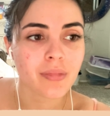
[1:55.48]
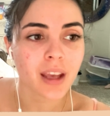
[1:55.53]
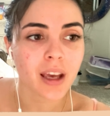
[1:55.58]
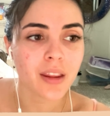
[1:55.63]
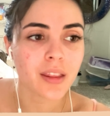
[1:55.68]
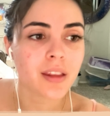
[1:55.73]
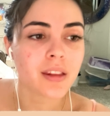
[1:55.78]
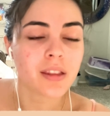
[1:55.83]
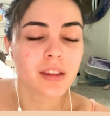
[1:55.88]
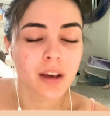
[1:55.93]

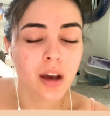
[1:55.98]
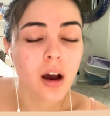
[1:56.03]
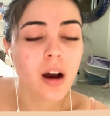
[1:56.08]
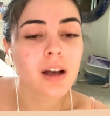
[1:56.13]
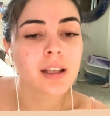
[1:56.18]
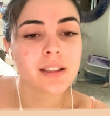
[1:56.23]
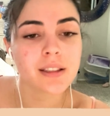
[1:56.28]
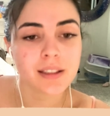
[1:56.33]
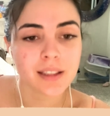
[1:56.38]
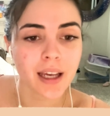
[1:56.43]
The
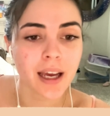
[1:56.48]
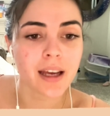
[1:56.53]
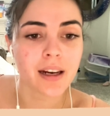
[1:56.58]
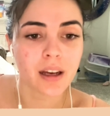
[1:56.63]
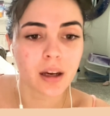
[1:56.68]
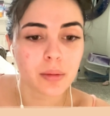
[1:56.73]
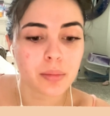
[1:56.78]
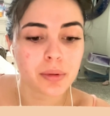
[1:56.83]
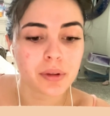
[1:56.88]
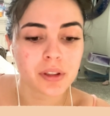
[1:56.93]
costs add
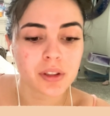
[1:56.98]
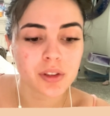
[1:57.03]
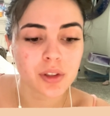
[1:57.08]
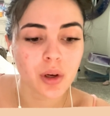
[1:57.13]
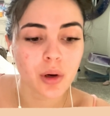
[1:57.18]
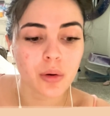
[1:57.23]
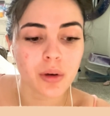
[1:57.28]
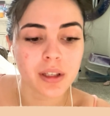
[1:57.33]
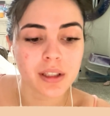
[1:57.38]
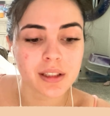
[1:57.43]
up,
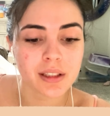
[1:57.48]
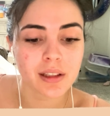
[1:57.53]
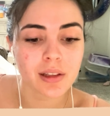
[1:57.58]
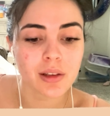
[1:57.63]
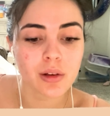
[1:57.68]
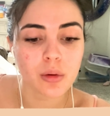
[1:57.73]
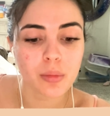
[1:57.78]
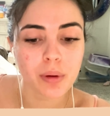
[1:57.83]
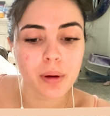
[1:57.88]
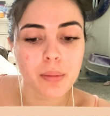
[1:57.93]
so it's a
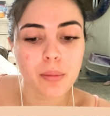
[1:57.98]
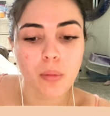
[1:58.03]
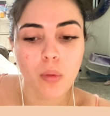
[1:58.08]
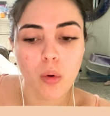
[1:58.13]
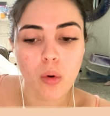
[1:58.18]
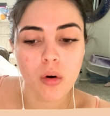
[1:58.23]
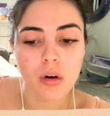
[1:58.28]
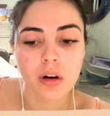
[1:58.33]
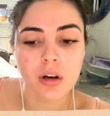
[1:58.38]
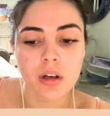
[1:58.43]
little bit
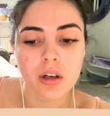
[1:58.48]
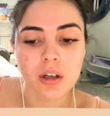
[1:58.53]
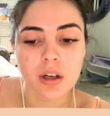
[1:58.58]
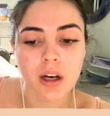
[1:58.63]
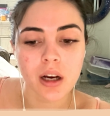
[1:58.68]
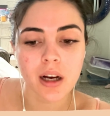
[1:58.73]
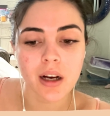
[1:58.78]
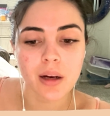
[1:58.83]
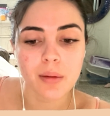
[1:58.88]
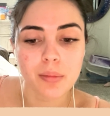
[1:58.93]
more
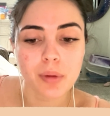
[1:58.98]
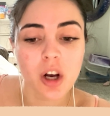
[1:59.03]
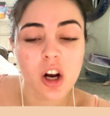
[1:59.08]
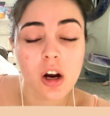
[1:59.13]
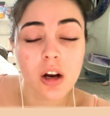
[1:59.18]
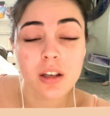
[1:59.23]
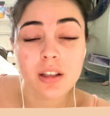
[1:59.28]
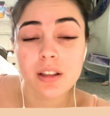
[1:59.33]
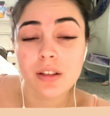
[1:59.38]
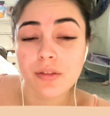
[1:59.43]

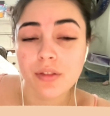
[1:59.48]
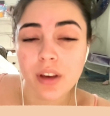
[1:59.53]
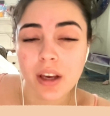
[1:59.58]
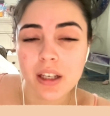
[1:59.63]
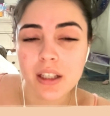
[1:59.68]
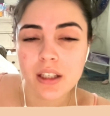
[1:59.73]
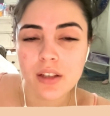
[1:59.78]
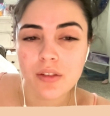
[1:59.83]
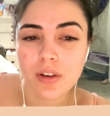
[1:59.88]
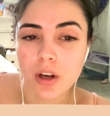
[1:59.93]
cost
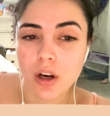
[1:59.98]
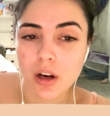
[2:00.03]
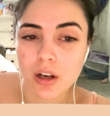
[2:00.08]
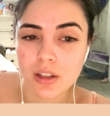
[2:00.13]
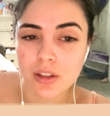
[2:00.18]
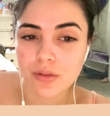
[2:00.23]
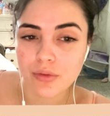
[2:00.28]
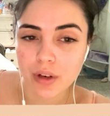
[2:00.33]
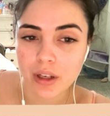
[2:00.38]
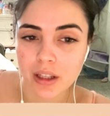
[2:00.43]
effective and
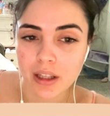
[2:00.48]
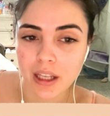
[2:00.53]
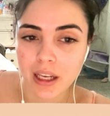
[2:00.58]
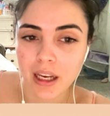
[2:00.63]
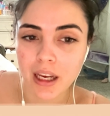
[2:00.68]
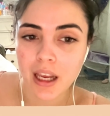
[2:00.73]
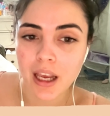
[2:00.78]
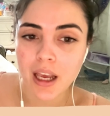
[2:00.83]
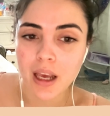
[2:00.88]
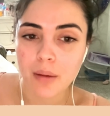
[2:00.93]
cost
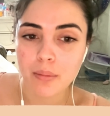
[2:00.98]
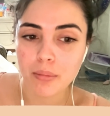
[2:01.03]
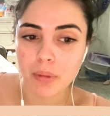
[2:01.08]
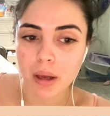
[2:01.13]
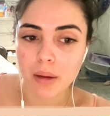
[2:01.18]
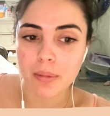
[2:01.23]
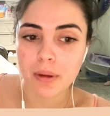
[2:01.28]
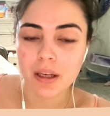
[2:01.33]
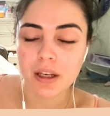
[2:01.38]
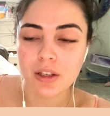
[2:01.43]
friendly
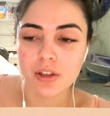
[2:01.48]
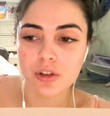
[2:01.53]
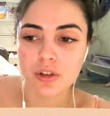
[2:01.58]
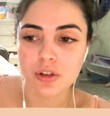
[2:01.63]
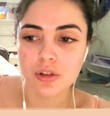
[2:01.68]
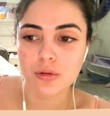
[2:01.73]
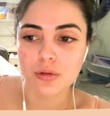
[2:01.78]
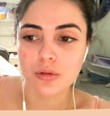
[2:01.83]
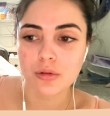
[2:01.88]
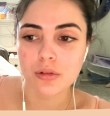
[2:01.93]
maybe
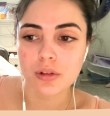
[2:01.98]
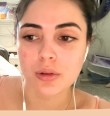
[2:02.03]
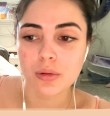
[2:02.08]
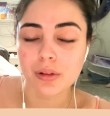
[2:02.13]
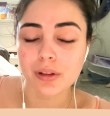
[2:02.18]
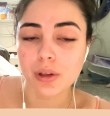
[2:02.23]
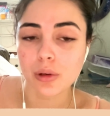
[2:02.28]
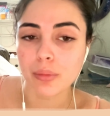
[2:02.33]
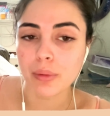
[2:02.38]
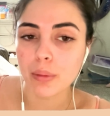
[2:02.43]
to do a
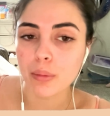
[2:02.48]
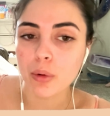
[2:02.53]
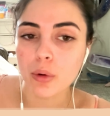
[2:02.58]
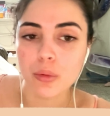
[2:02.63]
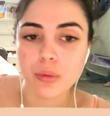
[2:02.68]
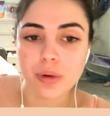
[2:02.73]
little bit more